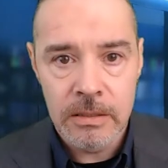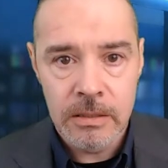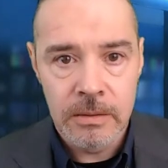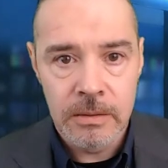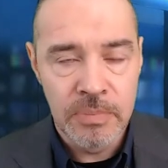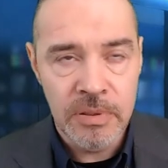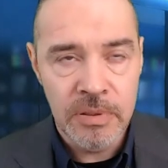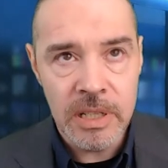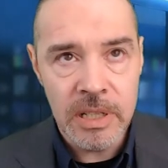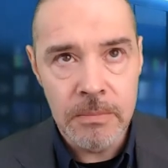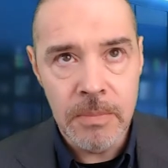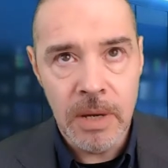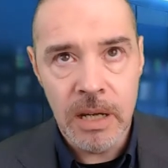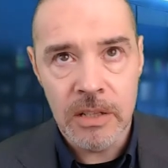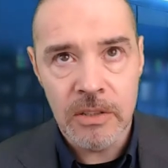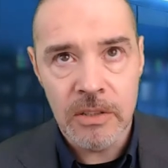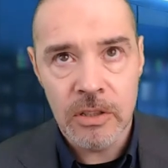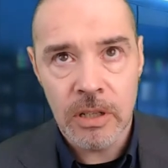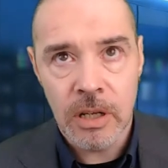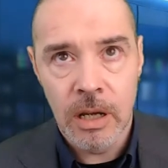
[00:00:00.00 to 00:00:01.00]
pretty
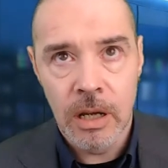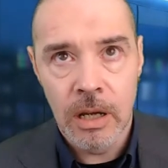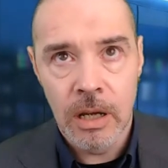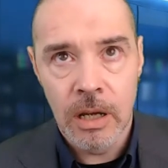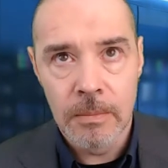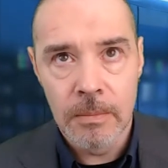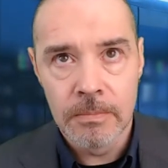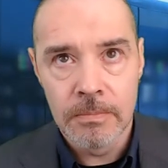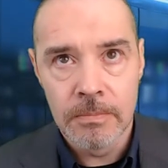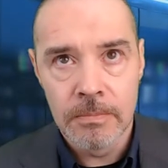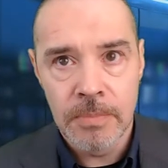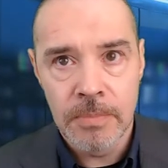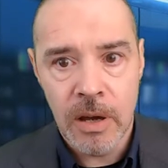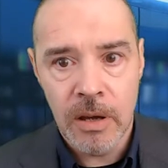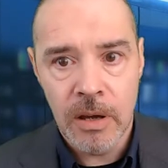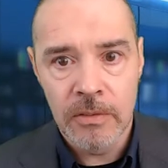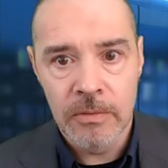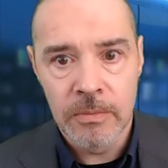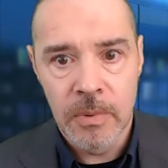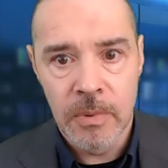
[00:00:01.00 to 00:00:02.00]
much.
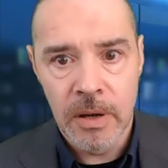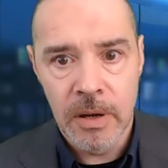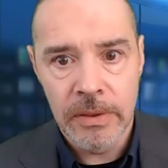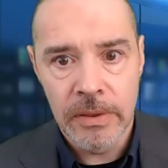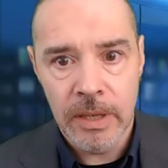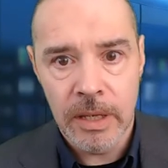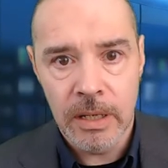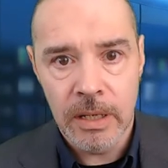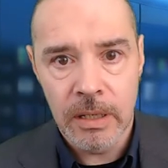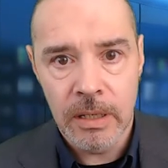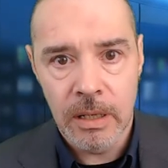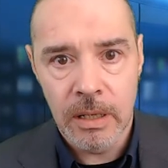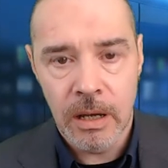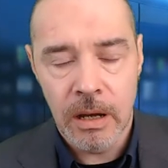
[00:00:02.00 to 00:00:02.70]
Part of my thing,